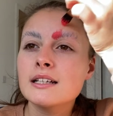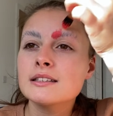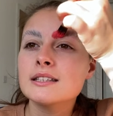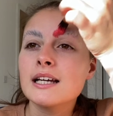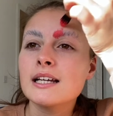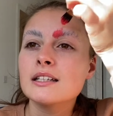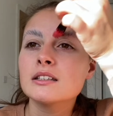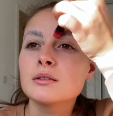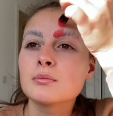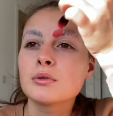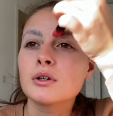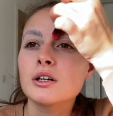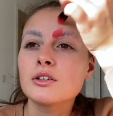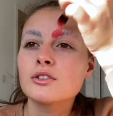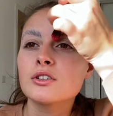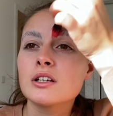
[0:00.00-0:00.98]
tend to
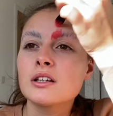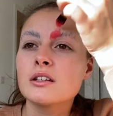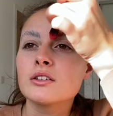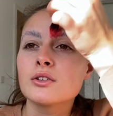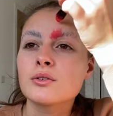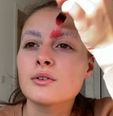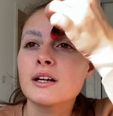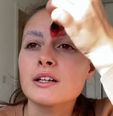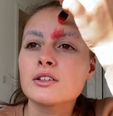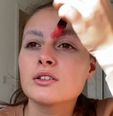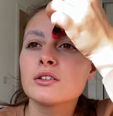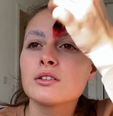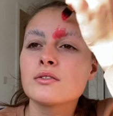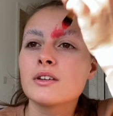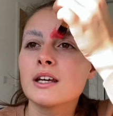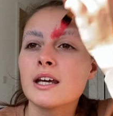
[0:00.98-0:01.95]
brush in the direction
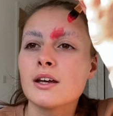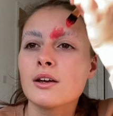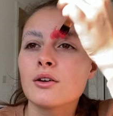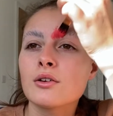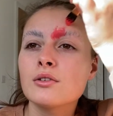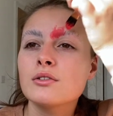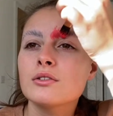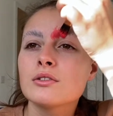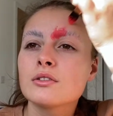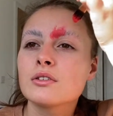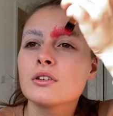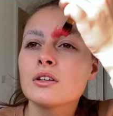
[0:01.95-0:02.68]
of the hairs,